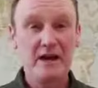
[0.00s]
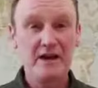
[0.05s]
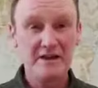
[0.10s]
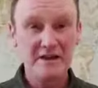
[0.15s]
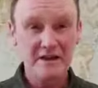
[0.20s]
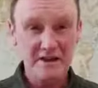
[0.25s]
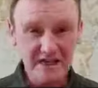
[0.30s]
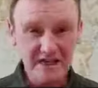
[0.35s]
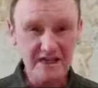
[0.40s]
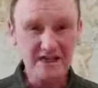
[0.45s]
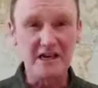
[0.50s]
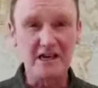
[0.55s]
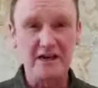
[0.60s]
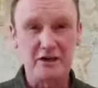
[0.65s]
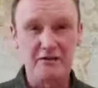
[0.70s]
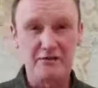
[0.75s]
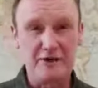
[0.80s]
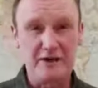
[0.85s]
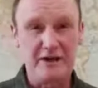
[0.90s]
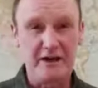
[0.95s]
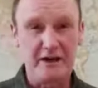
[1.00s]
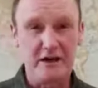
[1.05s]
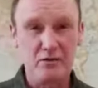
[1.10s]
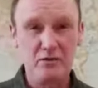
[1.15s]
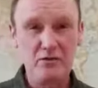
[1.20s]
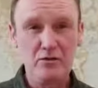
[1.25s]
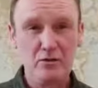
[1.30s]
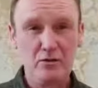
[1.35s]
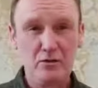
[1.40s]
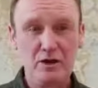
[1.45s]
in this little
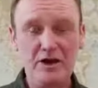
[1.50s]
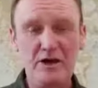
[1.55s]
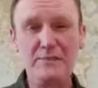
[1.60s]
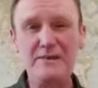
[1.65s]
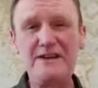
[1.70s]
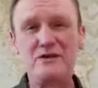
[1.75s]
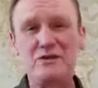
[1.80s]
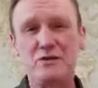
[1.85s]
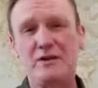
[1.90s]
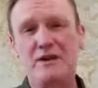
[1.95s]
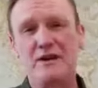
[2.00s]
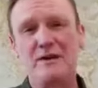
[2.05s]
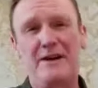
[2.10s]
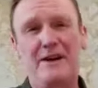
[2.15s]
video we're going to be talking